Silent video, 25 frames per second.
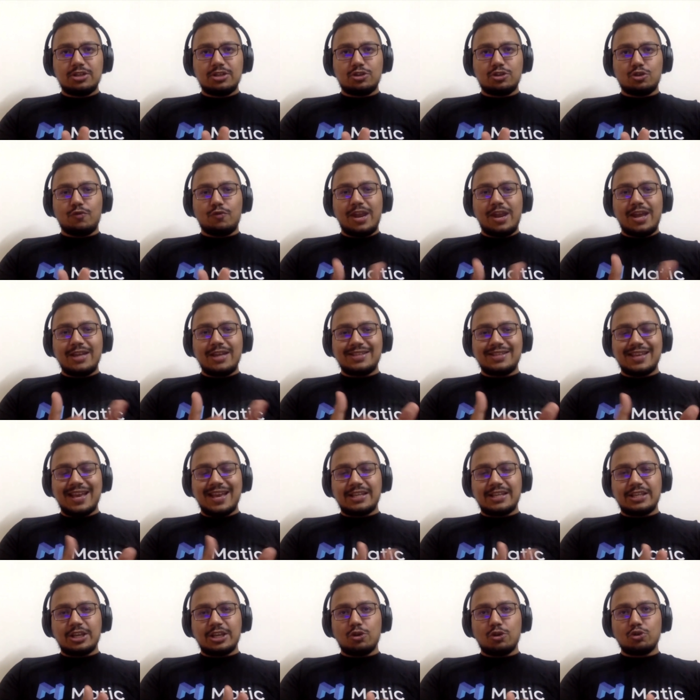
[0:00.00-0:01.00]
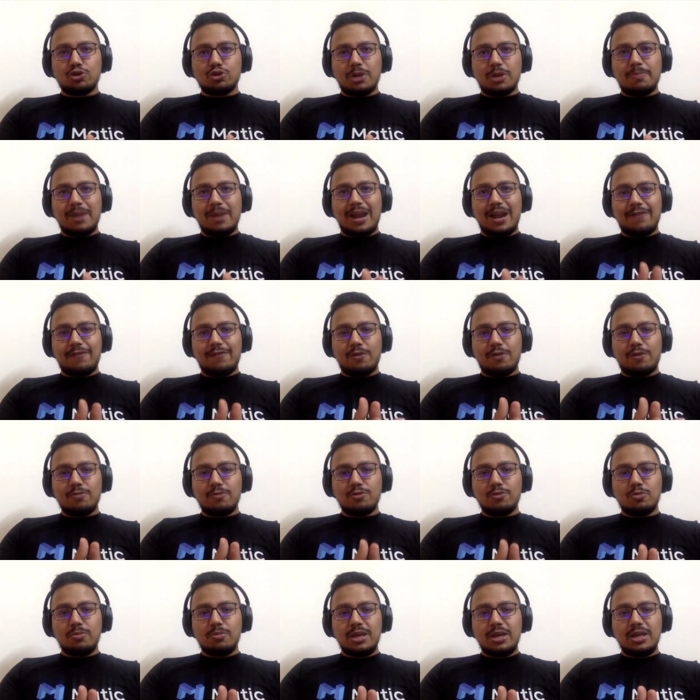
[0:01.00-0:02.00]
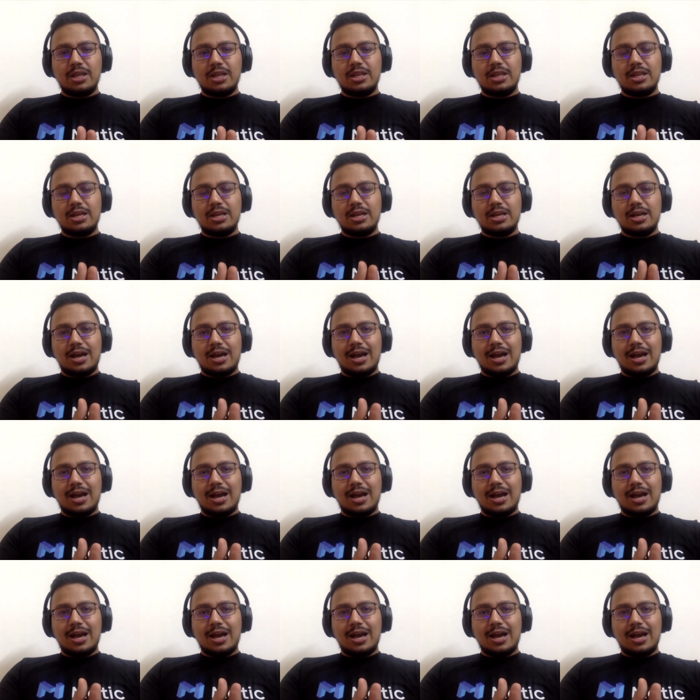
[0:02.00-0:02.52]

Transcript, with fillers: So when I say execution platform, you mean